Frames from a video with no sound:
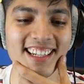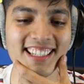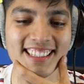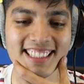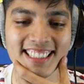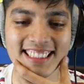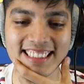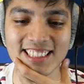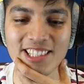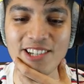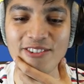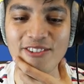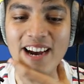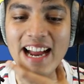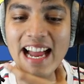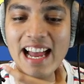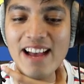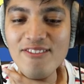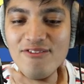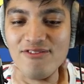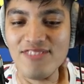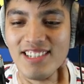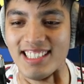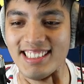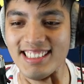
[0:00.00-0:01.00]
look at these
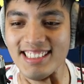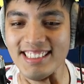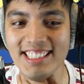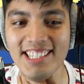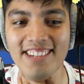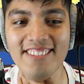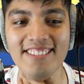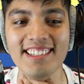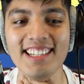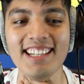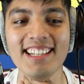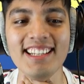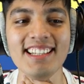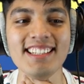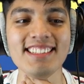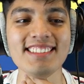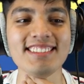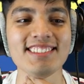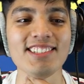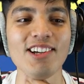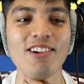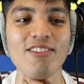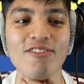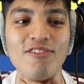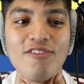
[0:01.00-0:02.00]
graphics, though. They look
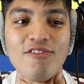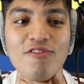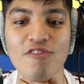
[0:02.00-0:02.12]
so